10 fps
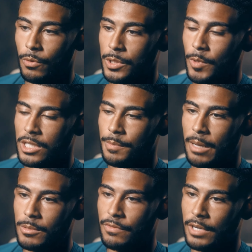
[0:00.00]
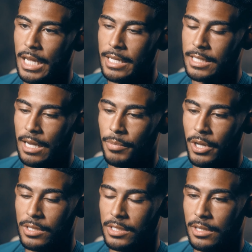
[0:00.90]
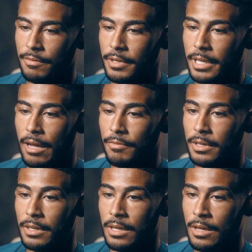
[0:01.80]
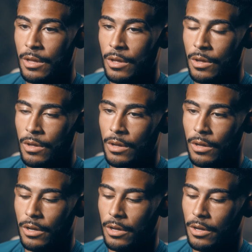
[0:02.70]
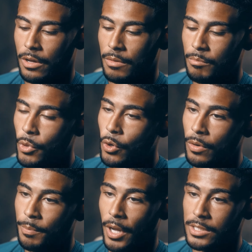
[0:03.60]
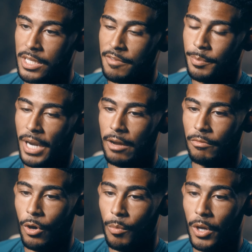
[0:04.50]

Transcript: always want to be able to relate to that person. I think having more positive black role